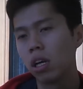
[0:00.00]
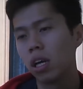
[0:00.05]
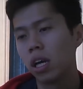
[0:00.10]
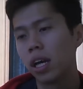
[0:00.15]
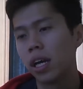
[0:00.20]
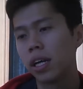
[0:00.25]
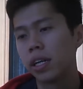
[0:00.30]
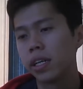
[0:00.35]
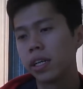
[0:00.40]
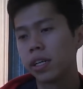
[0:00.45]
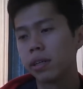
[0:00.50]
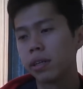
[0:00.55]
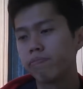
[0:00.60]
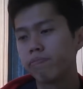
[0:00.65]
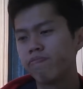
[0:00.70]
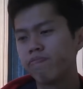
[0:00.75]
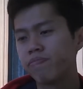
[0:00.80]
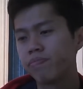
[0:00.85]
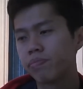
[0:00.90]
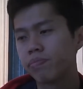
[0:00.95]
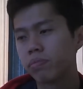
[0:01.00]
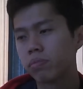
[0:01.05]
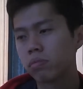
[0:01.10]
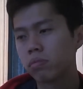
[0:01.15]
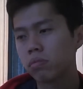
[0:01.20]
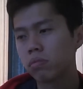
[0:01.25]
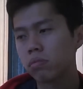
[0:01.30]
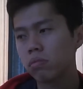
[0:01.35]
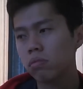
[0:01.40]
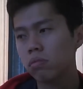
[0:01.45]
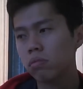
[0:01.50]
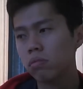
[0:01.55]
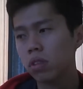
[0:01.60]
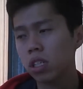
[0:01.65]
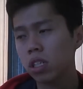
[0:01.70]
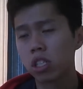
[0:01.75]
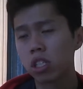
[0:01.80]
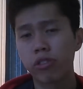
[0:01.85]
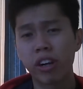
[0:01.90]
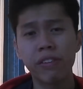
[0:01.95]
And
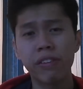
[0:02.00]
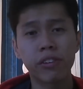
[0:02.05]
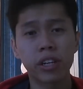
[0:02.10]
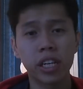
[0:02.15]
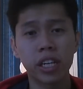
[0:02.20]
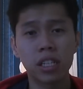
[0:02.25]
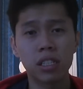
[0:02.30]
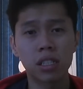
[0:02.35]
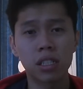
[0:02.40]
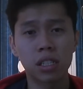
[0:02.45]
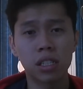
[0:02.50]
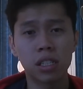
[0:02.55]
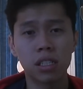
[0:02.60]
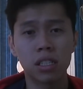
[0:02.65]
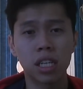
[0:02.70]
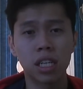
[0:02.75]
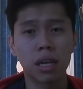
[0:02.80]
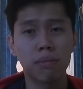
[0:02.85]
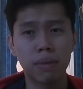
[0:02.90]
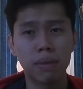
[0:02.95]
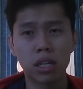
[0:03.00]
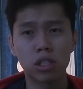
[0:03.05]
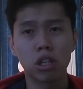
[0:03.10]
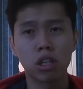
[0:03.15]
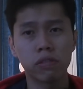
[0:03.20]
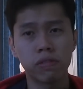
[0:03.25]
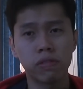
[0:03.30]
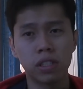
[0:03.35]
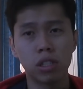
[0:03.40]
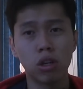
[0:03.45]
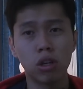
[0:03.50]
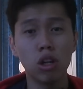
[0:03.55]
it's great for kids because they can bounce off it.